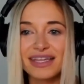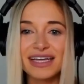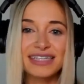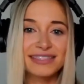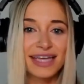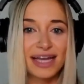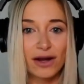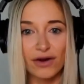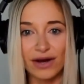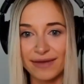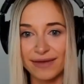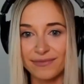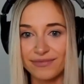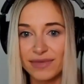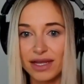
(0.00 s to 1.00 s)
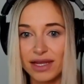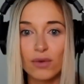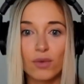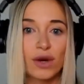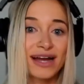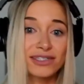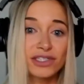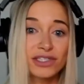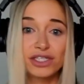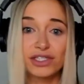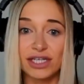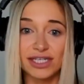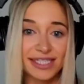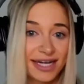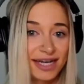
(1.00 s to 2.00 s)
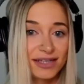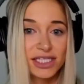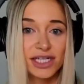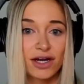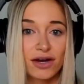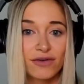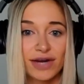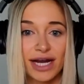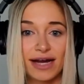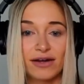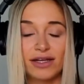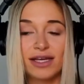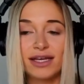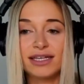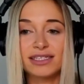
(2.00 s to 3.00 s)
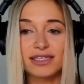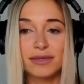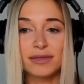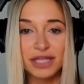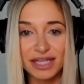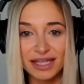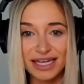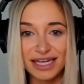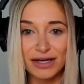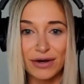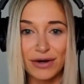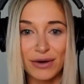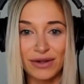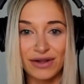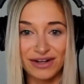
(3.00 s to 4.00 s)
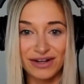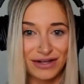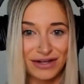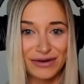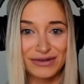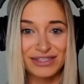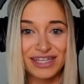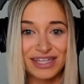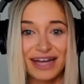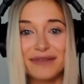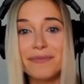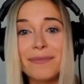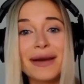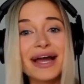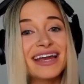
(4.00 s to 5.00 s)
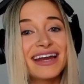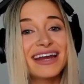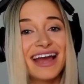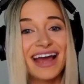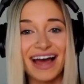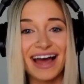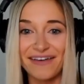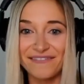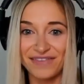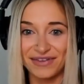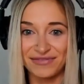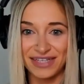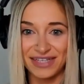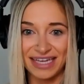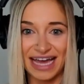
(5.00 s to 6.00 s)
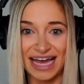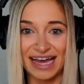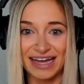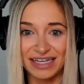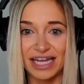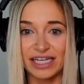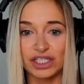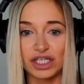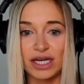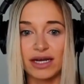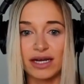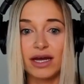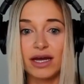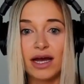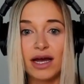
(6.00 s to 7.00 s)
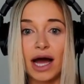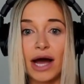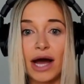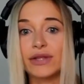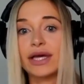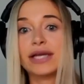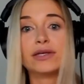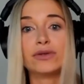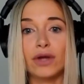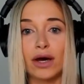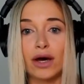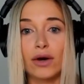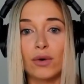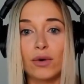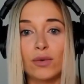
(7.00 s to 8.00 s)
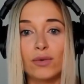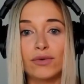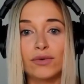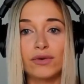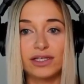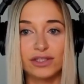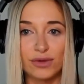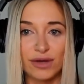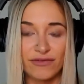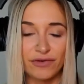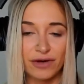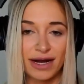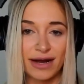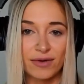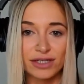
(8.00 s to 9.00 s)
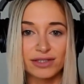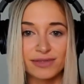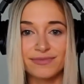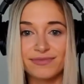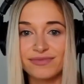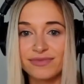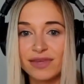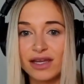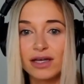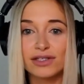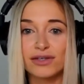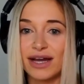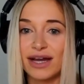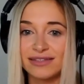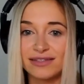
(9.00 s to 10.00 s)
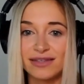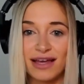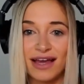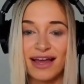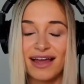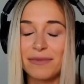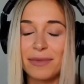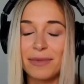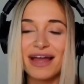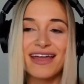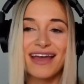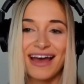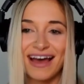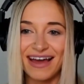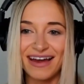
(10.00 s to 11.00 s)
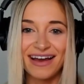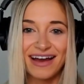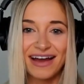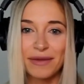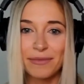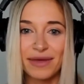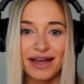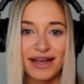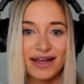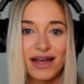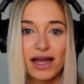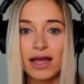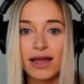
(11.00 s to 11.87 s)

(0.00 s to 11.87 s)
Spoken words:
He's like, all right, we're actually just announcing our round. It's completely closed. I might have 50K allocation. I'll let you know in 24 hours. So guys, in my head, I'm like,